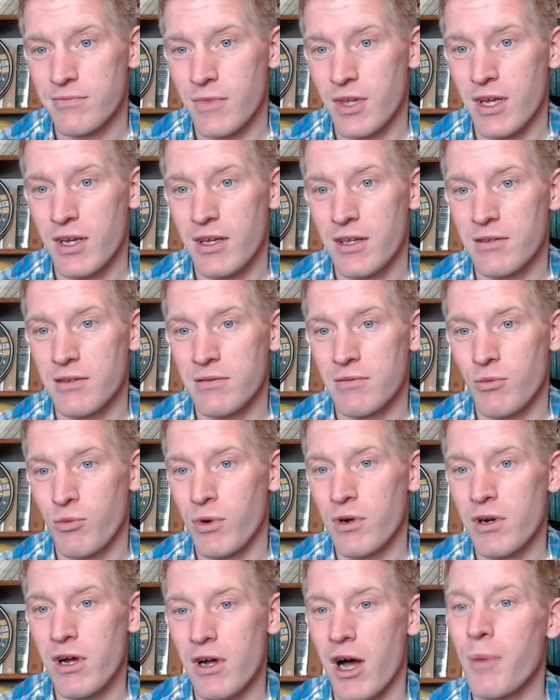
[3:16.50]
And
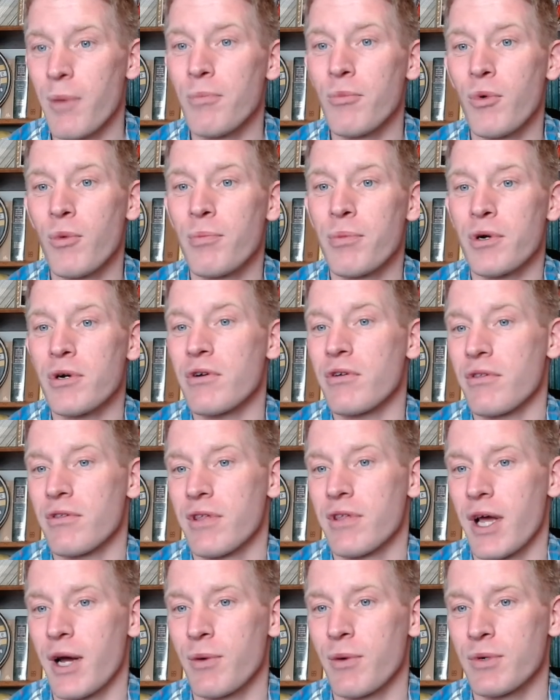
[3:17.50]
what a humble
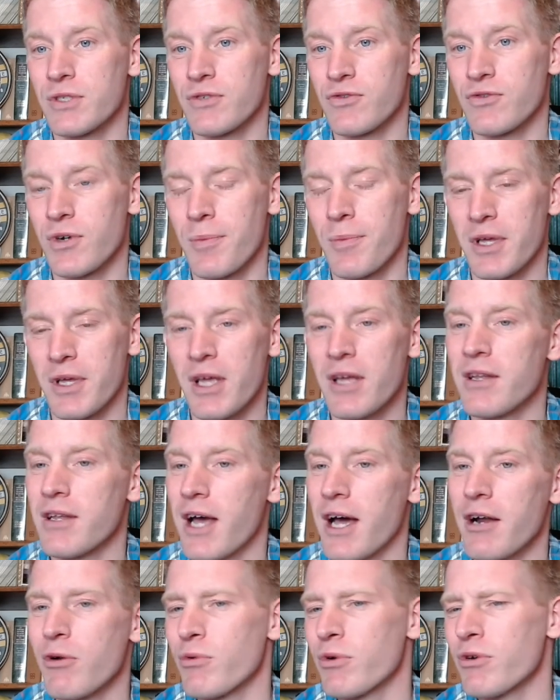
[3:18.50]
birth that was for him. Again,
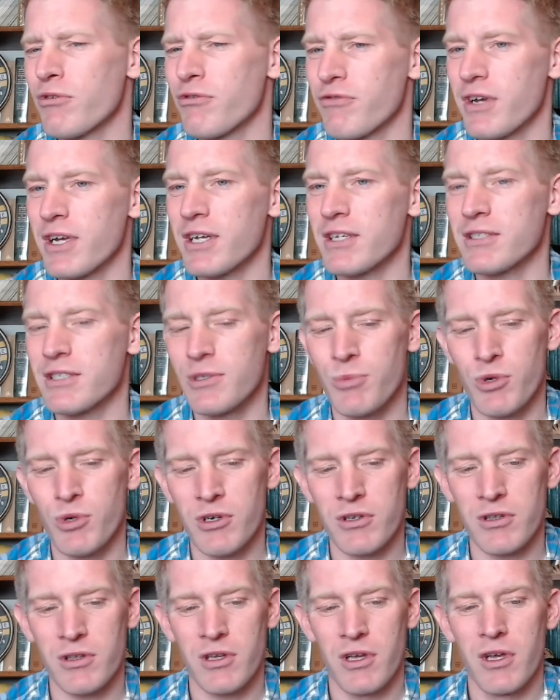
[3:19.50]
not a real fancy
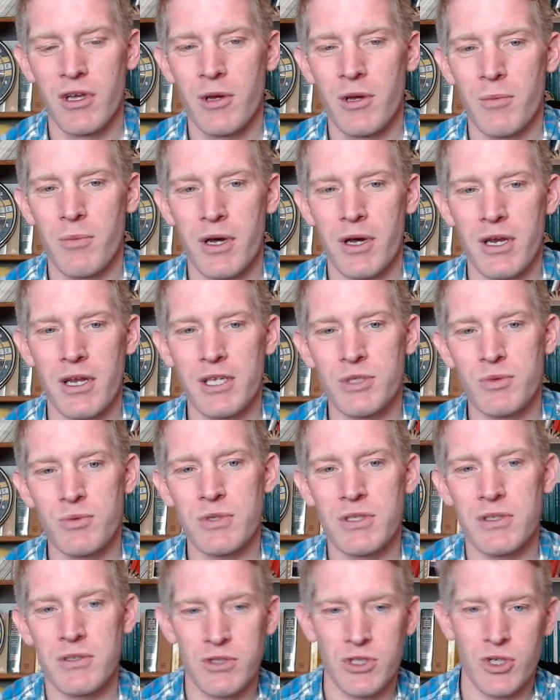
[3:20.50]
birth, but as
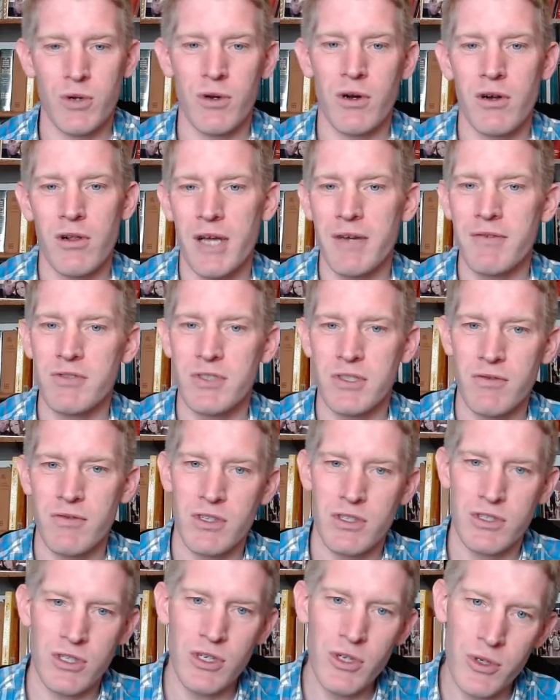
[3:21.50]
we show in our live
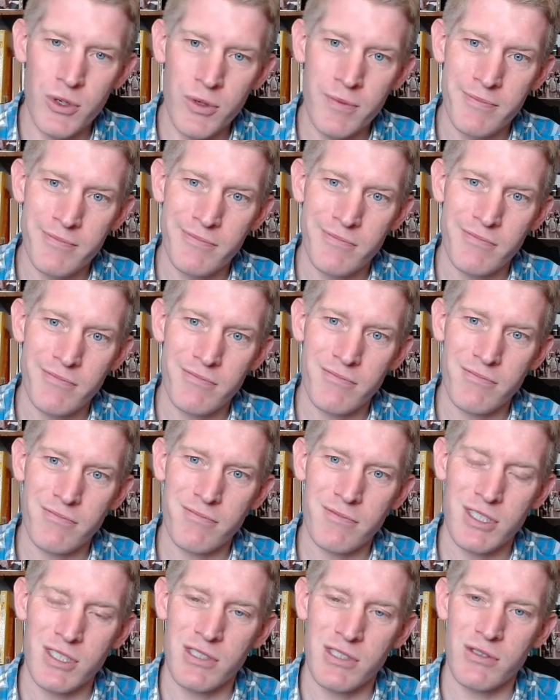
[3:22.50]
nativity too,
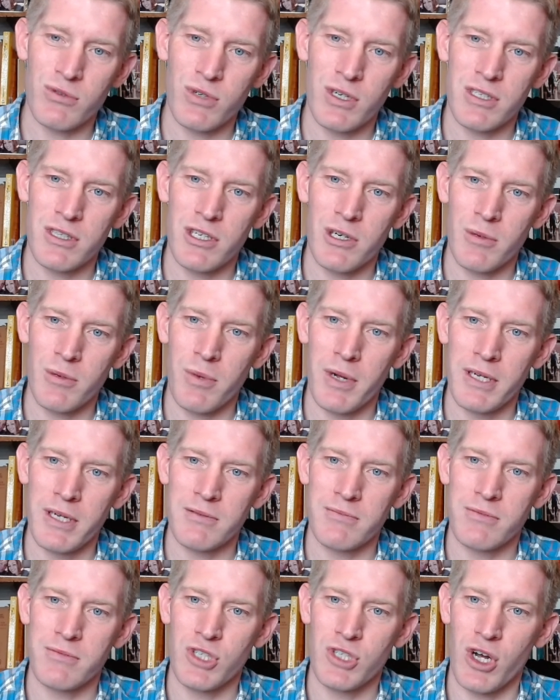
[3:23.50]
he's right there by
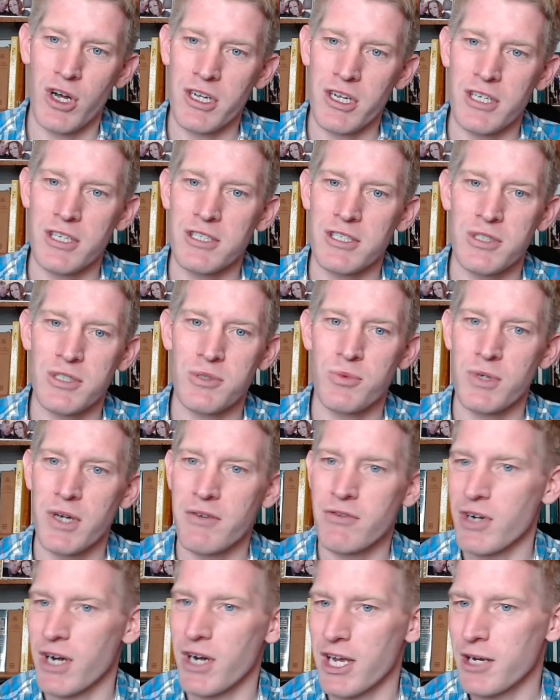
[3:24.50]
donkeys and
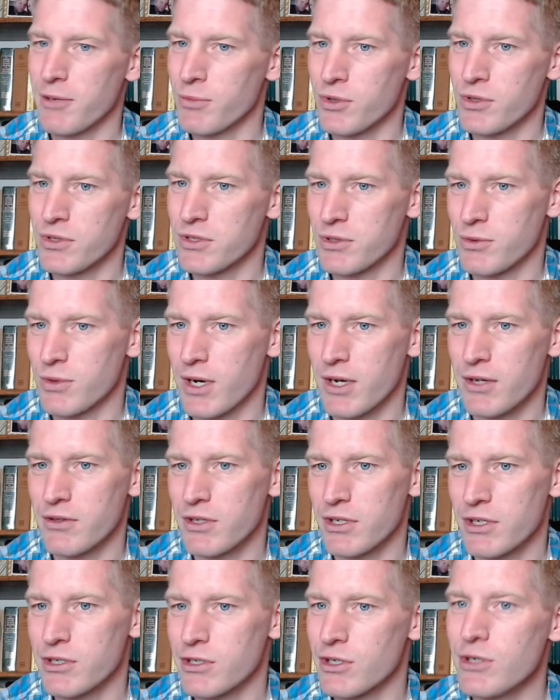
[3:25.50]
whatever animals were
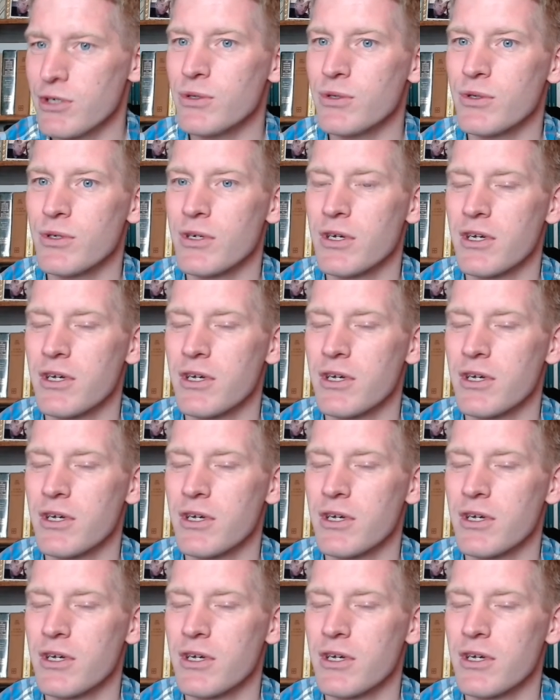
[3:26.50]
out there too.